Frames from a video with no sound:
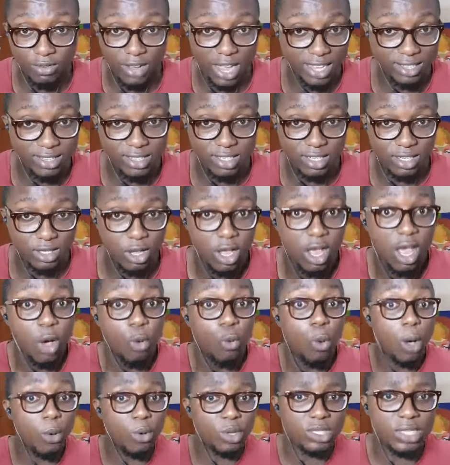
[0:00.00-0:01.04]
ISIS.
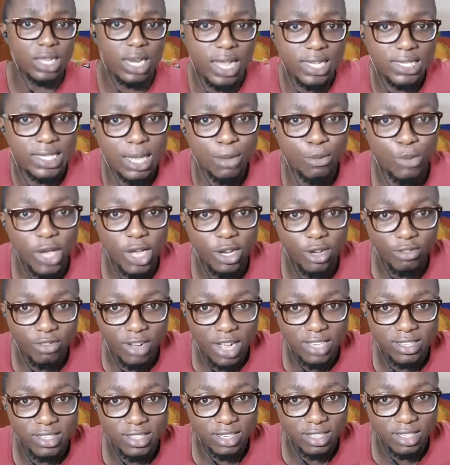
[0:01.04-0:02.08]
When was the last time you heard of
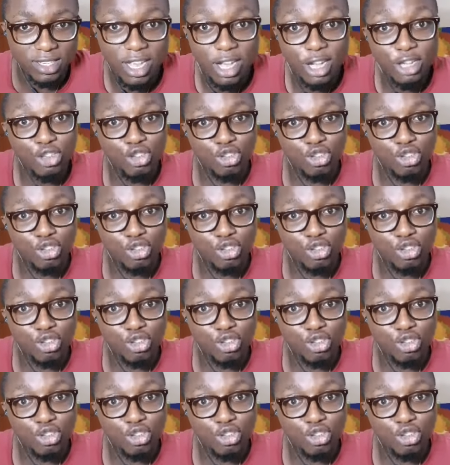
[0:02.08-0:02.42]
ISIS?